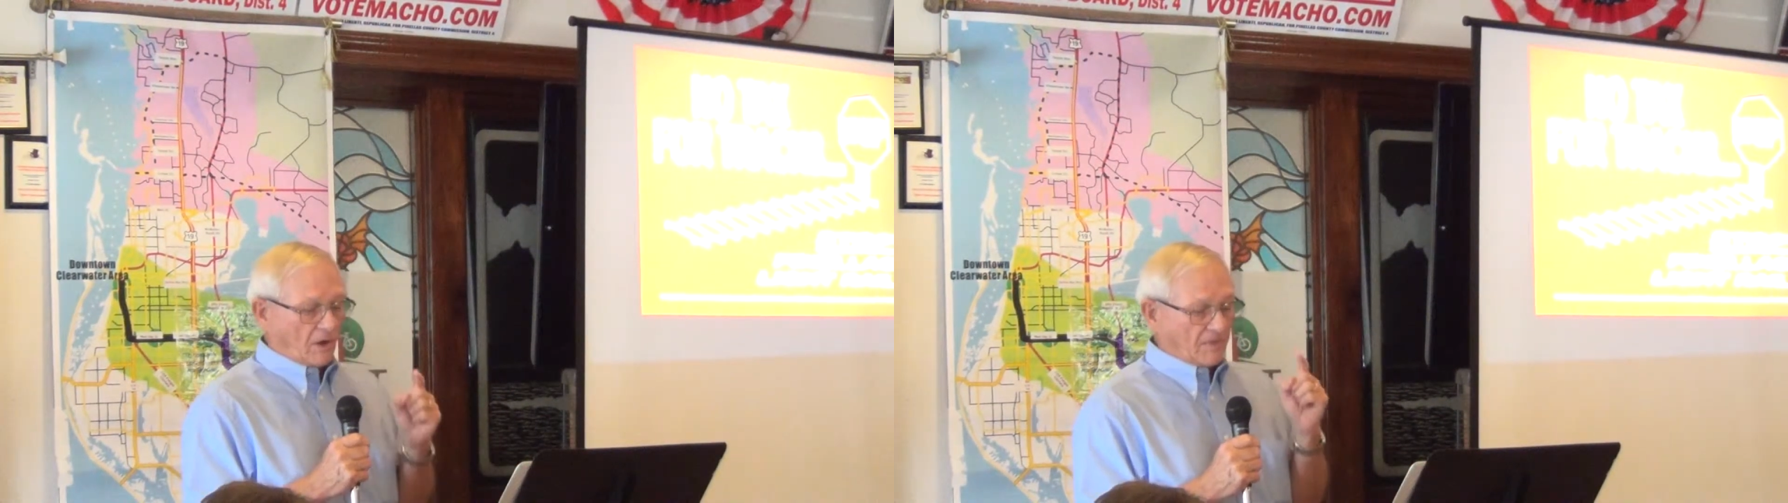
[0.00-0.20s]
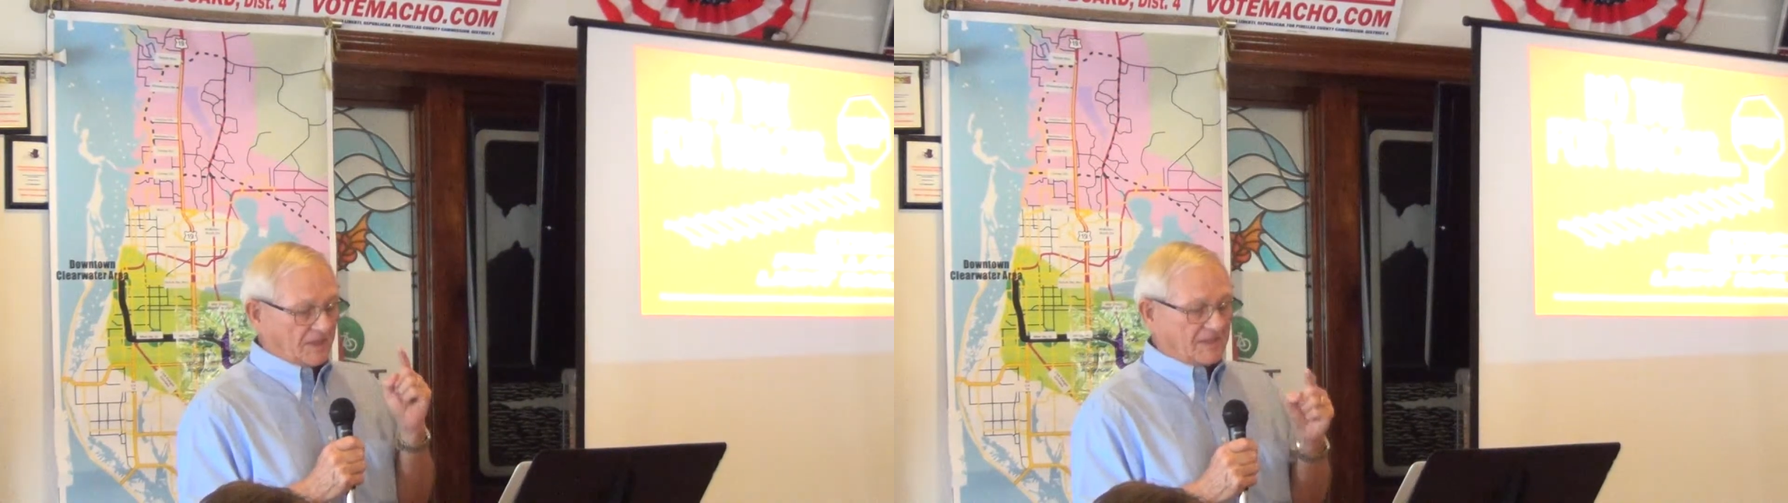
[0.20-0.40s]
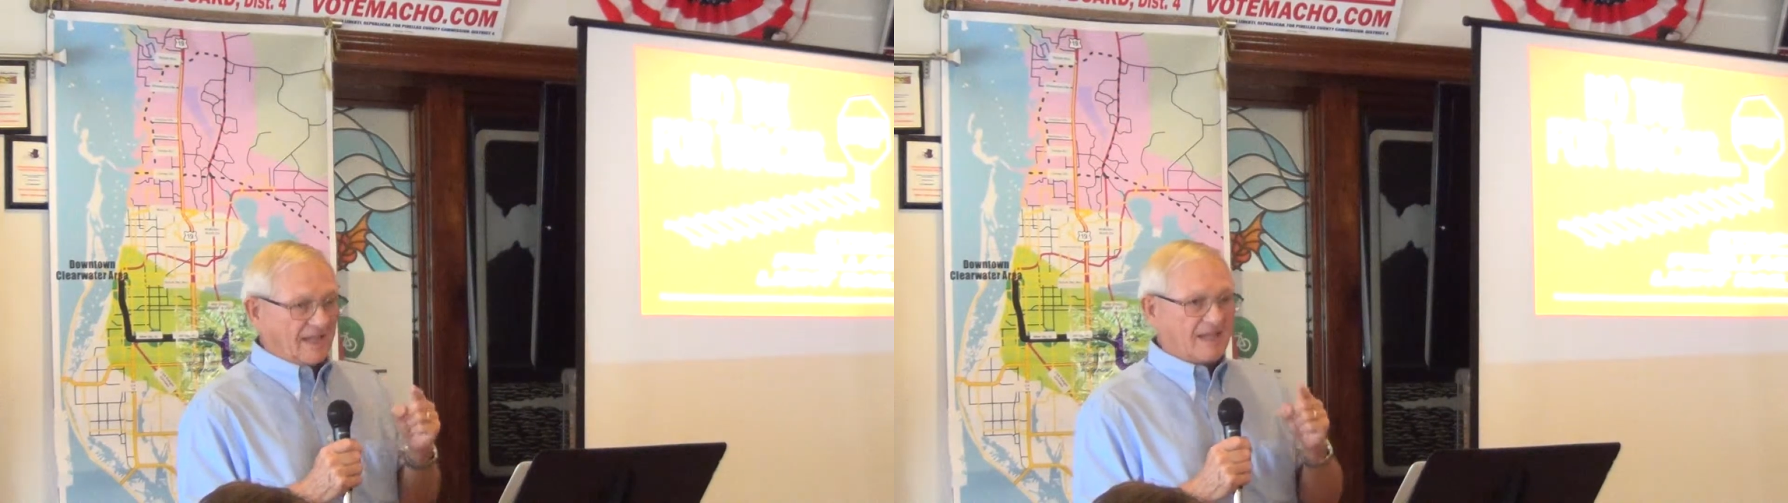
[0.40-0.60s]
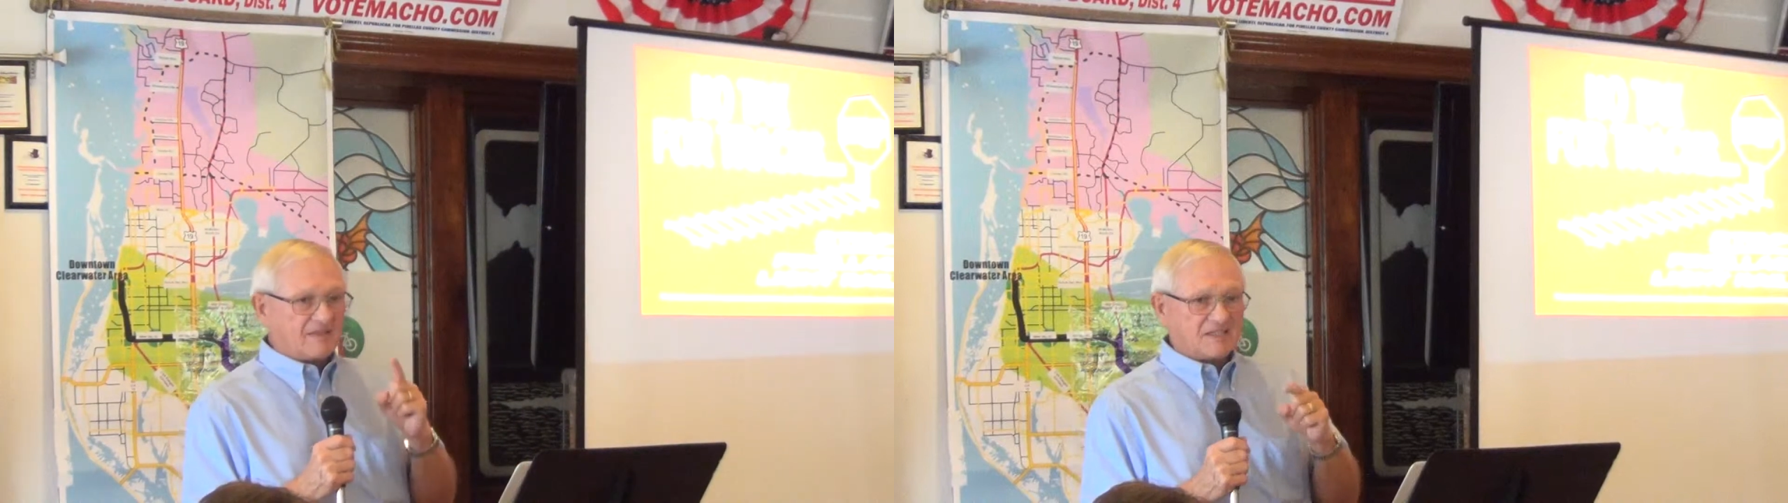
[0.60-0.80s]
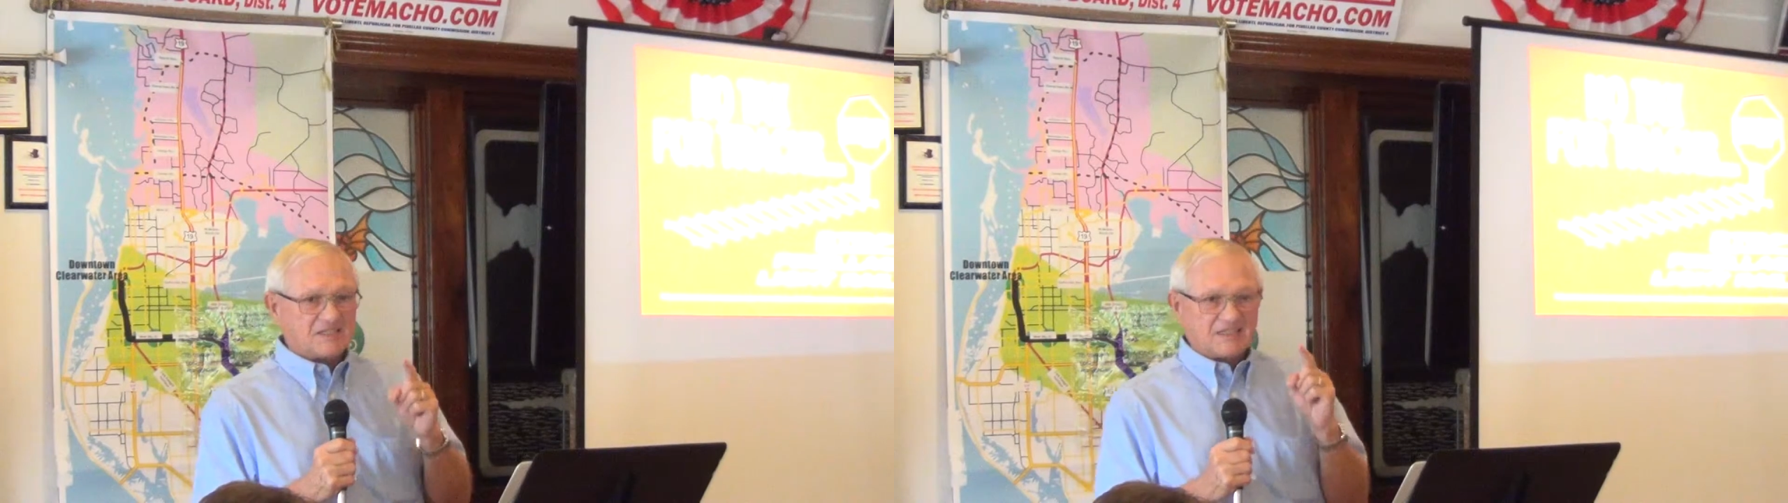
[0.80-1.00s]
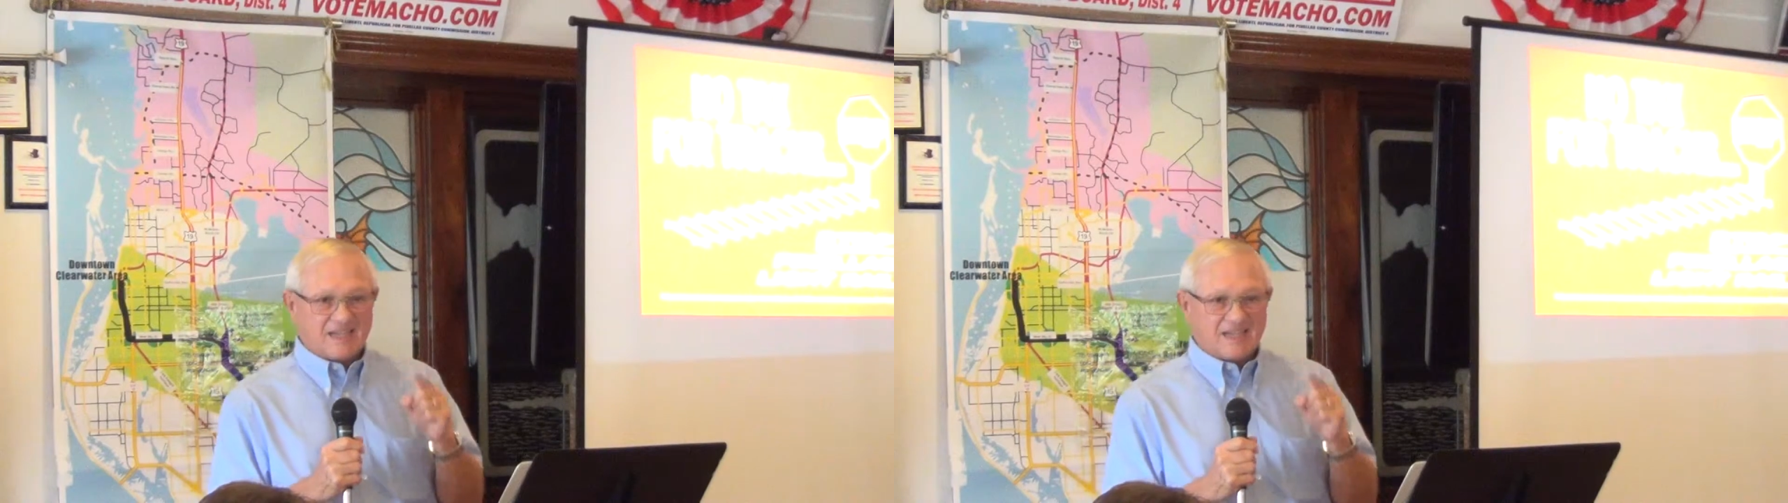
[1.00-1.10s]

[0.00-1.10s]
on the day this